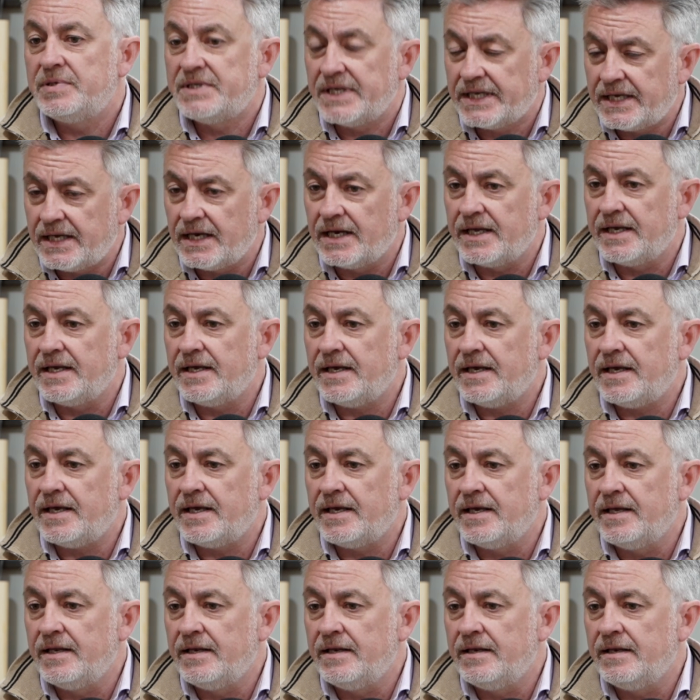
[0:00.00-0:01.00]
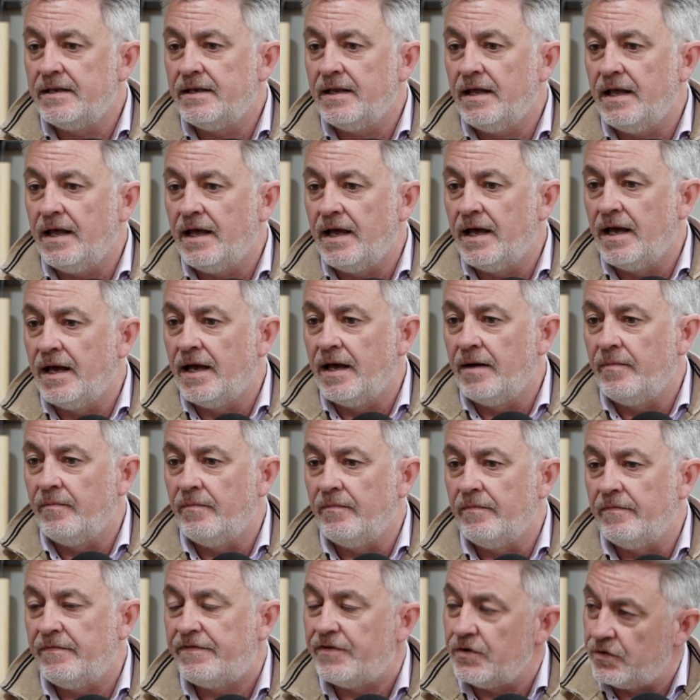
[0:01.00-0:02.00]
particularly in
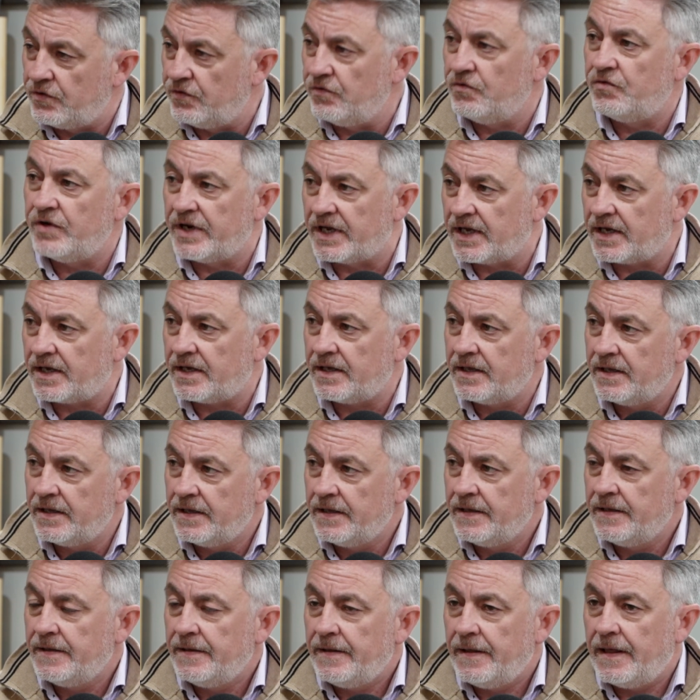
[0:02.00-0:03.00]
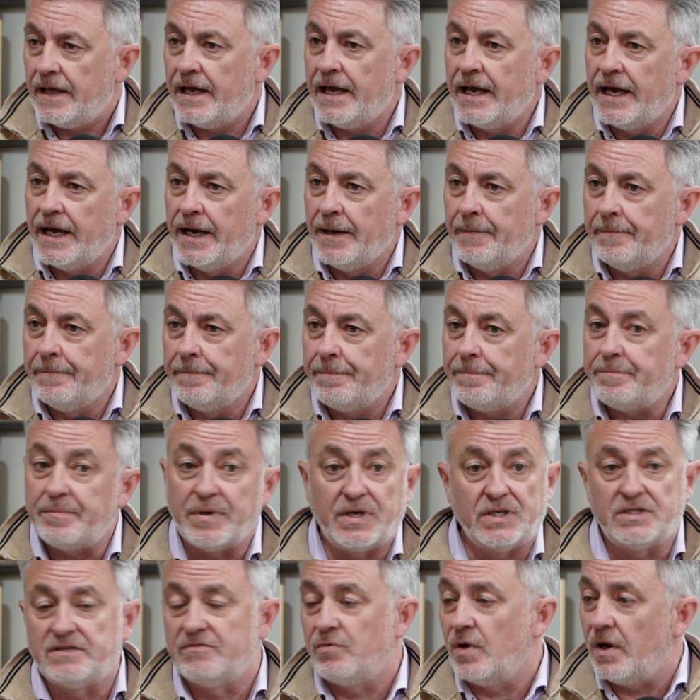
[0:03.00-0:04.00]
um, food and drink, mm um,
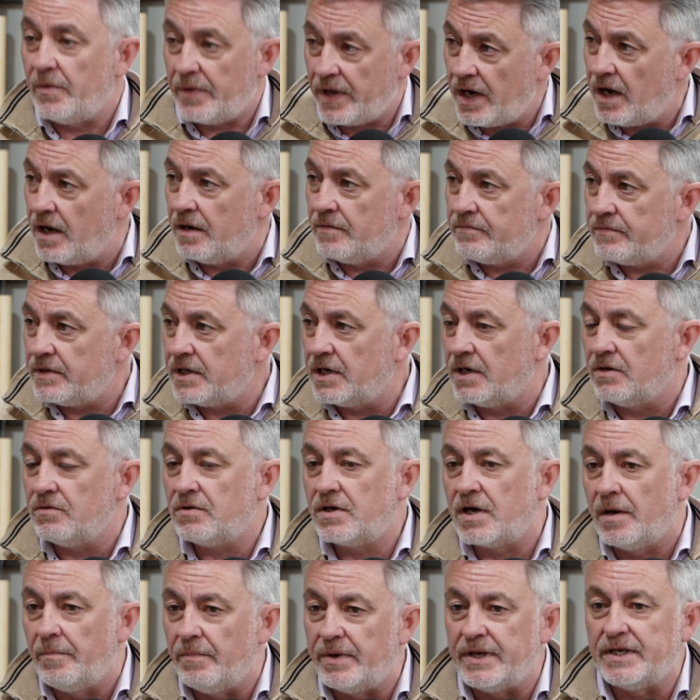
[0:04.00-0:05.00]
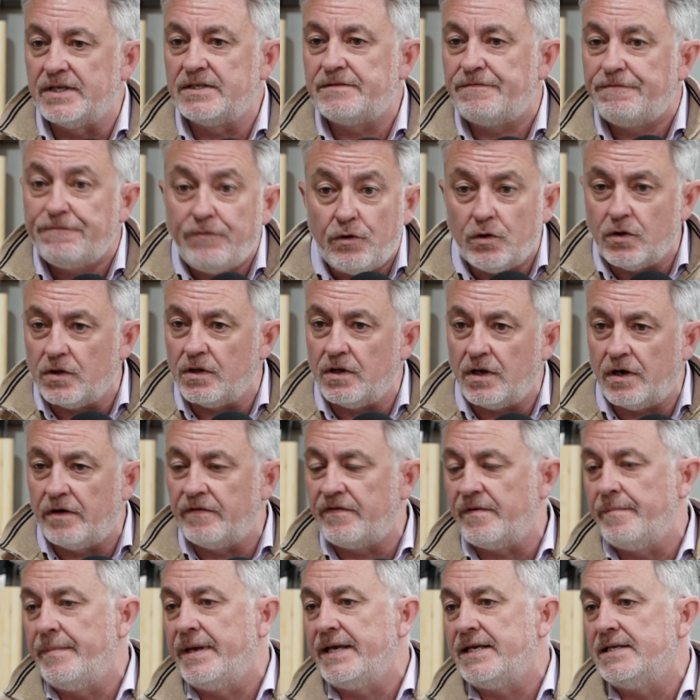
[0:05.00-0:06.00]
because of where we are. You know, yep. Cumbria is full
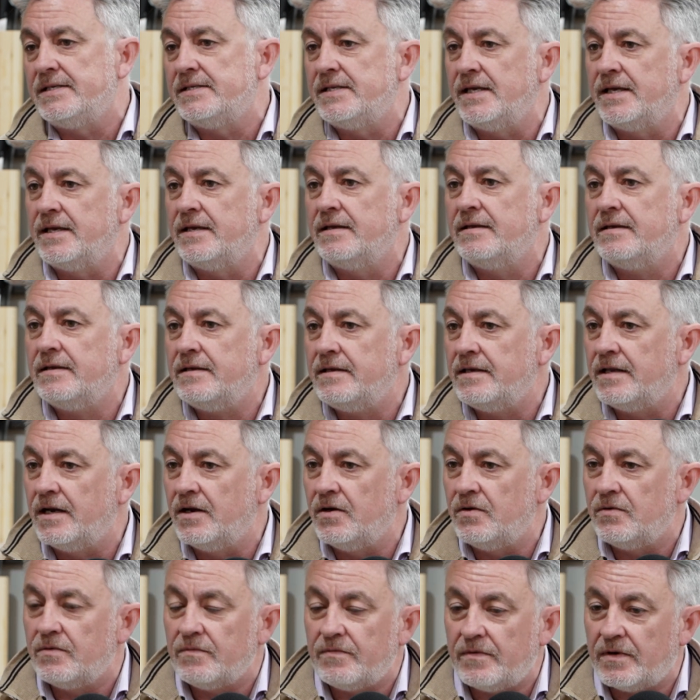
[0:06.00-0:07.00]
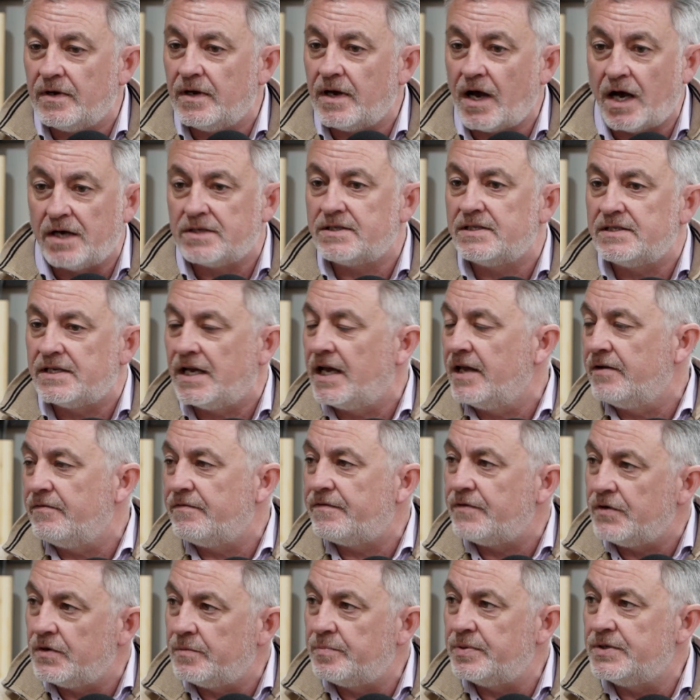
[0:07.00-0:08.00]
of amazing, you know,
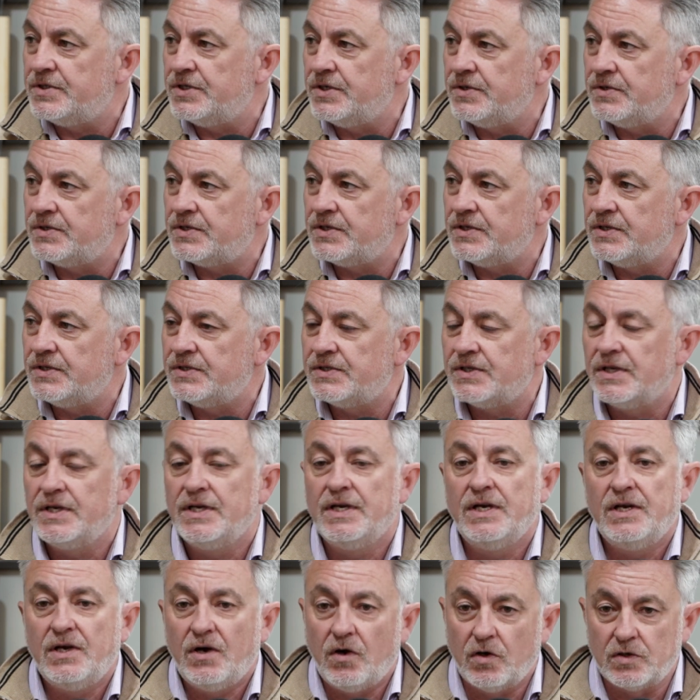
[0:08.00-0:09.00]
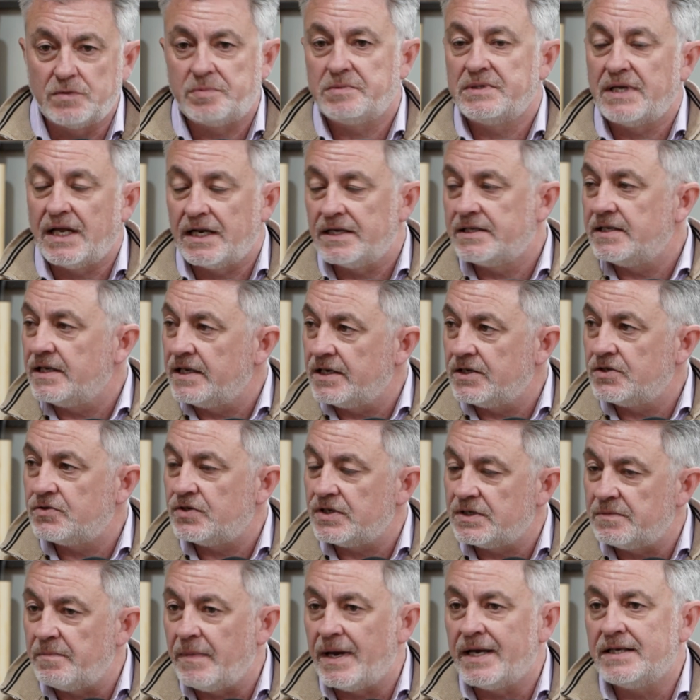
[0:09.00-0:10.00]
artisan food producers. Hospitality
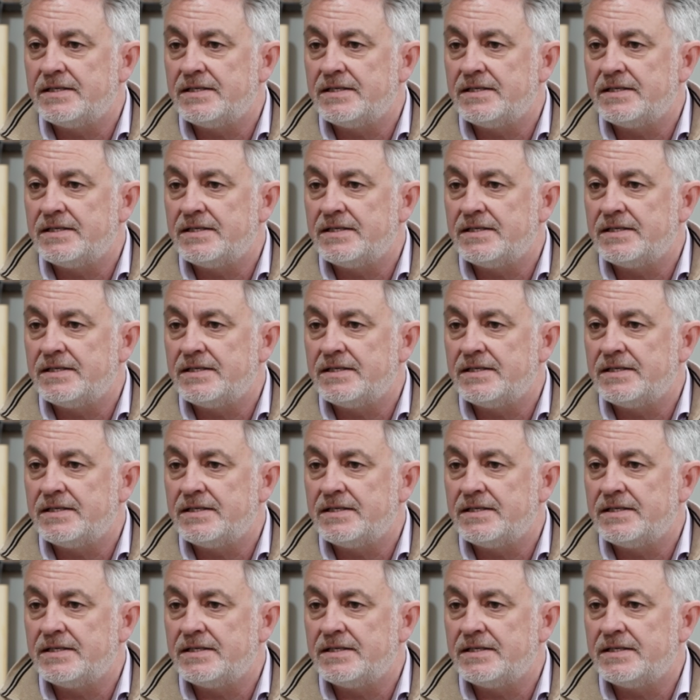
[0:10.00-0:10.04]
industry is